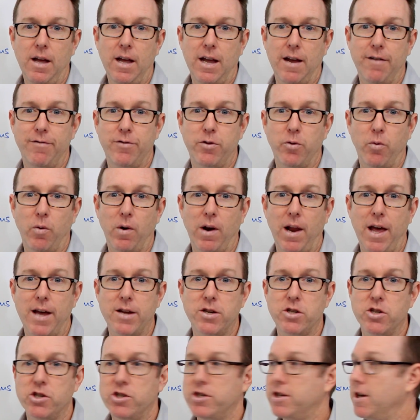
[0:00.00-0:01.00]
If the
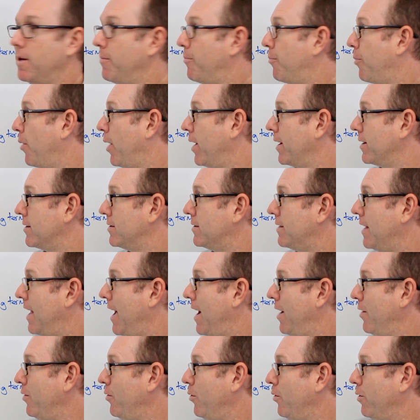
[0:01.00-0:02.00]
relationship breaks
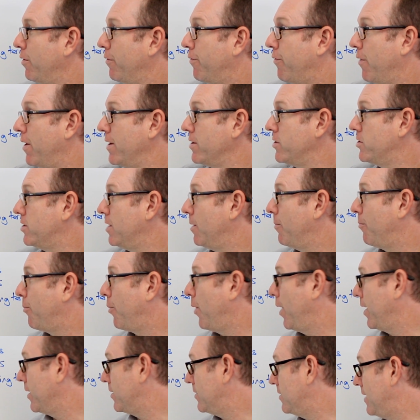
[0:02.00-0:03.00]
down or the friendship
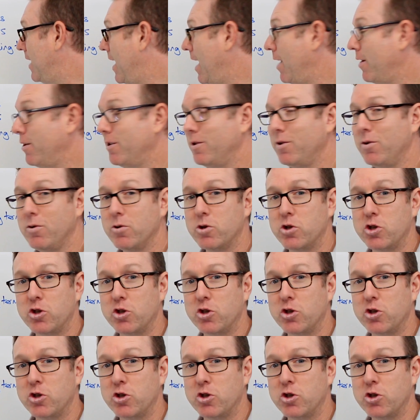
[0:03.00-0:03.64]
breaks down and you